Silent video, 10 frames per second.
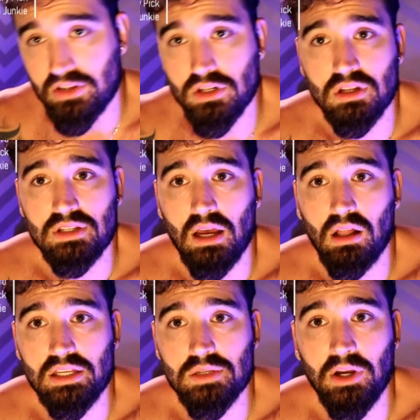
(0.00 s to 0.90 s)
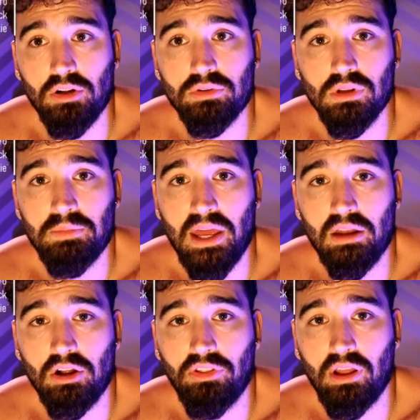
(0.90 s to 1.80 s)
as you can tell, I smelled really
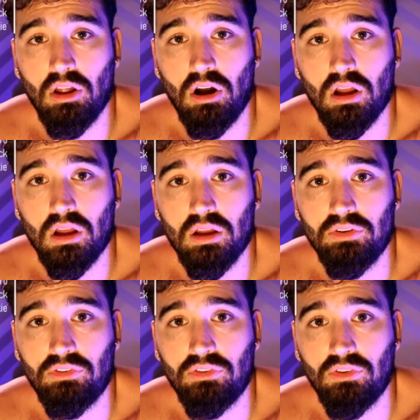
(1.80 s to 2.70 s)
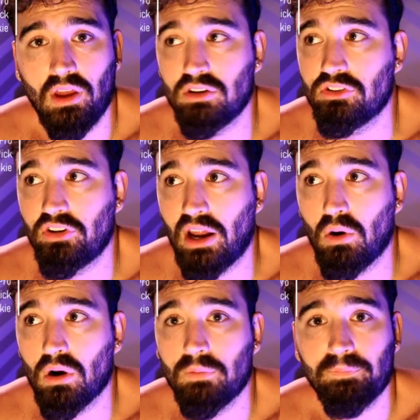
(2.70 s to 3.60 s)
bad all day long because I didn't
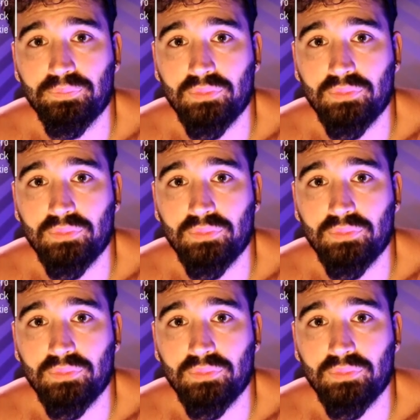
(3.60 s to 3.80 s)
shower.